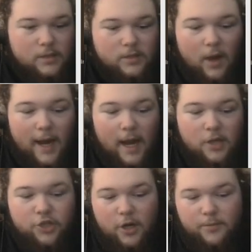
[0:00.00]
So I
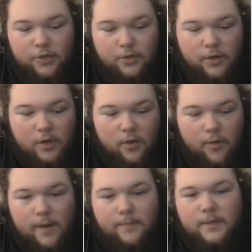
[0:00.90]
got sharpshooter
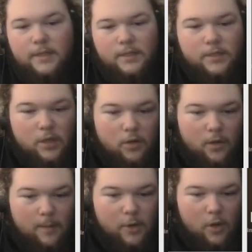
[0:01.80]
equipped,
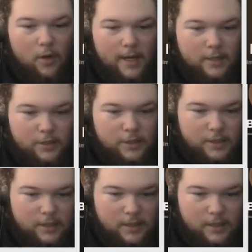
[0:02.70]
so I'm gonna go ahead and just,